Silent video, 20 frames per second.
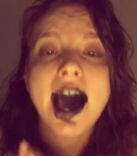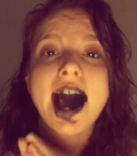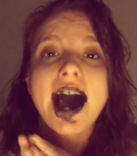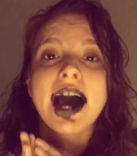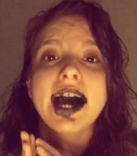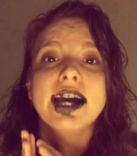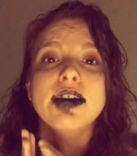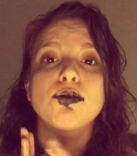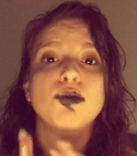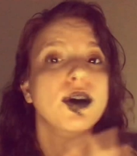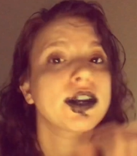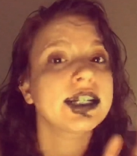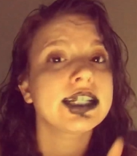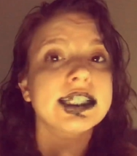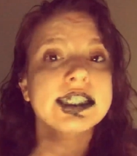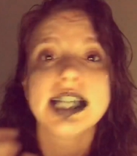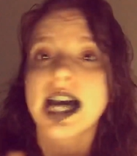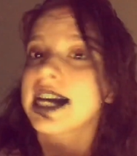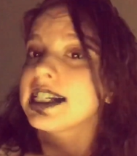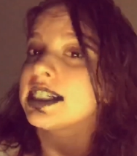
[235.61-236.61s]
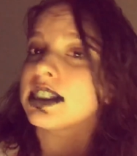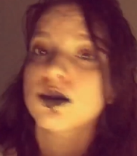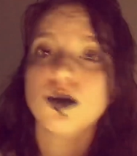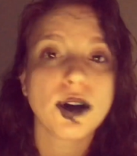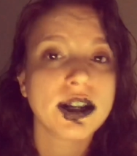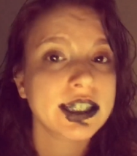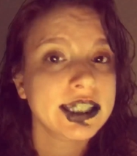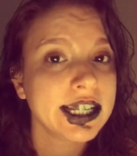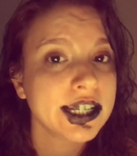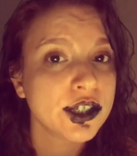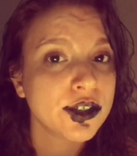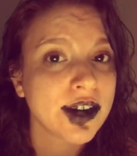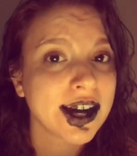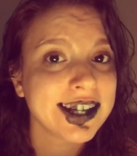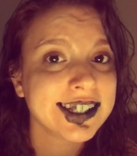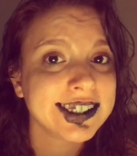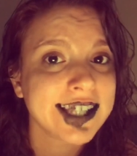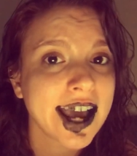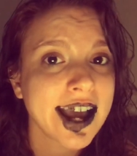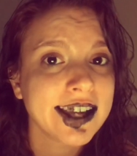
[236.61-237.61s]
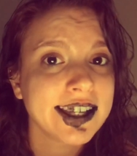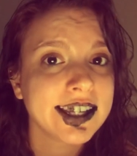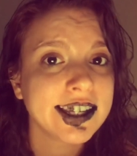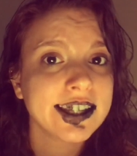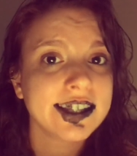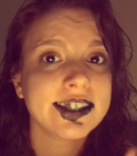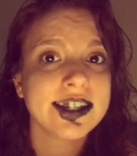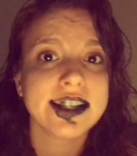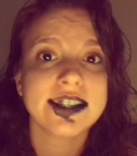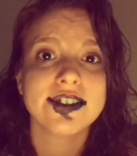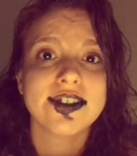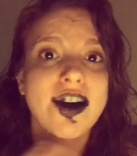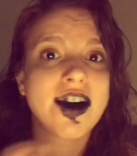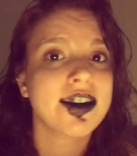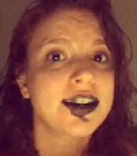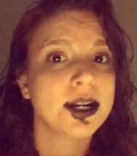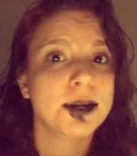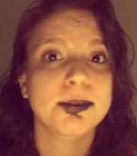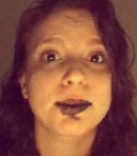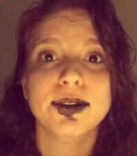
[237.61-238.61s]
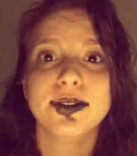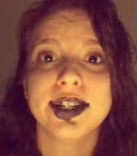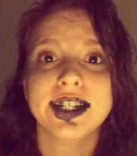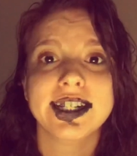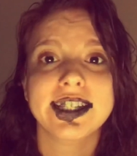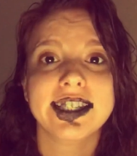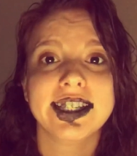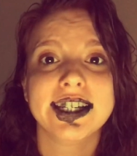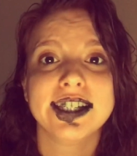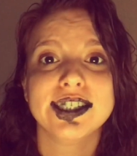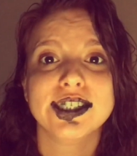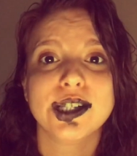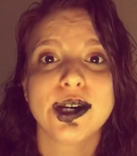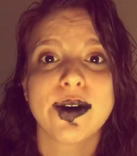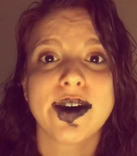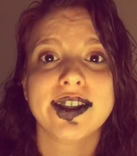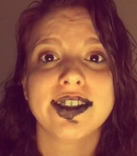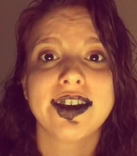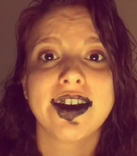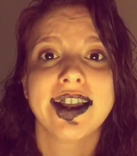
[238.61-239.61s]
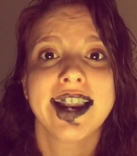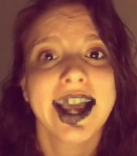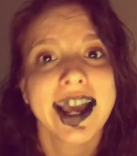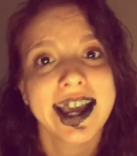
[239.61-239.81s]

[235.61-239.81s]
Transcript: I wanted, I didn't want to let you guys hanging and not upload anything, so I thought,